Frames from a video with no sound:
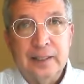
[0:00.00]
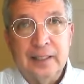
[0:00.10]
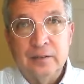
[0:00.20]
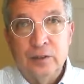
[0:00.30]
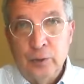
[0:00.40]

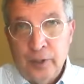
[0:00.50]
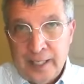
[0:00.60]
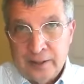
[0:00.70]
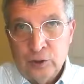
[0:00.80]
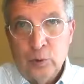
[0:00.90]
In
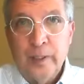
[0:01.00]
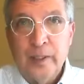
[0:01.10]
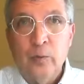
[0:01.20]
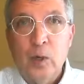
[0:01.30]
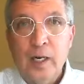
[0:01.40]

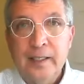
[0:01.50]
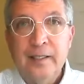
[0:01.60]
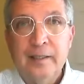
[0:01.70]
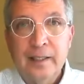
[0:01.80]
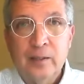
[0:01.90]

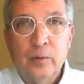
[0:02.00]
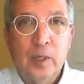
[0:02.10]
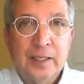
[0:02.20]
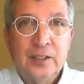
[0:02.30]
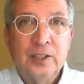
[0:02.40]
2021,
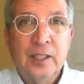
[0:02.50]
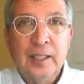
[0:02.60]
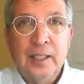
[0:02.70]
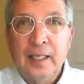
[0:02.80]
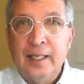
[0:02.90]

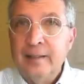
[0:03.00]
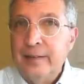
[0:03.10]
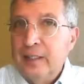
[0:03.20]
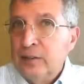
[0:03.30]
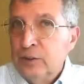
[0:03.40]

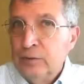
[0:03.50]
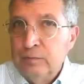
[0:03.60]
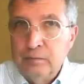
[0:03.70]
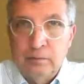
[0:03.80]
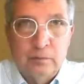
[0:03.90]
there's
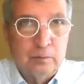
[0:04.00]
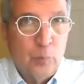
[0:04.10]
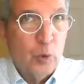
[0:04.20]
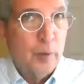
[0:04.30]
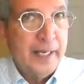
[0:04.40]

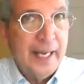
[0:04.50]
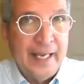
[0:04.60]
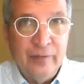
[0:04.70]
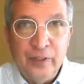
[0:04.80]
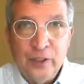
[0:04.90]
more
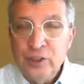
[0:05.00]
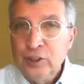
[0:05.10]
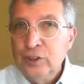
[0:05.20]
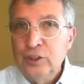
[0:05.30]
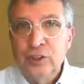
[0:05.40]

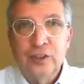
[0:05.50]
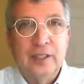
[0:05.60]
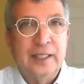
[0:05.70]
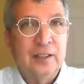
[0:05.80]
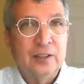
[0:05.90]
behaviors,
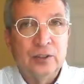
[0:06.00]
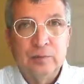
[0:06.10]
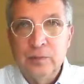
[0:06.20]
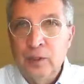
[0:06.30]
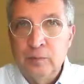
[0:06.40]
there's
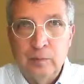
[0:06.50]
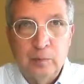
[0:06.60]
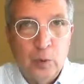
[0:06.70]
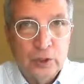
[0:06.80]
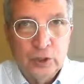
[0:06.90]

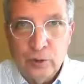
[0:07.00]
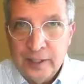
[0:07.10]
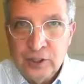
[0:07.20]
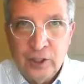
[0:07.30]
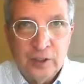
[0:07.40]
more
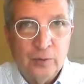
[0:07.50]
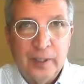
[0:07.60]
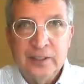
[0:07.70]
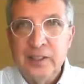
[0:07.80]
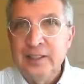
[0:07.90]
stress on the
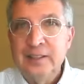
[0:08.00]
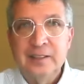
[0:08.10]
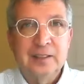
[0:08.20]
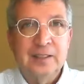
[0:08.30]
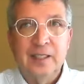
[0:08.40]

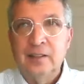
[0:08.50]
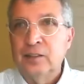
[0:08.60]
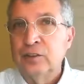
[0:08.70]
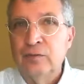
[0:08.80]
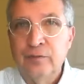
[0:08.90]
residents,
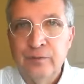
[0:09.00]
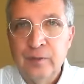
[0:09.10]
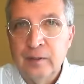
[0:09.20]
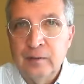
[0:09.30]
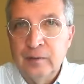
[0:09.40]
there's
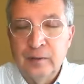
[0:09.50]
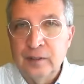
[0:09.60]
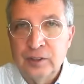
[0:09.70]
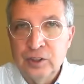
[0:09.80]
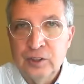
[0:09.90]

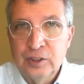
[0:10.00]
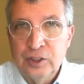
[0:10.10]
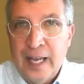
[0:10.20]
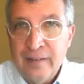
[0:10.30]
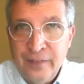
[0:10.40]
the
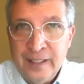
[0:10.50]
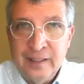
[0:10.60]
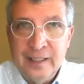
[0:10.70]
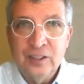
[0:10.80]
staffing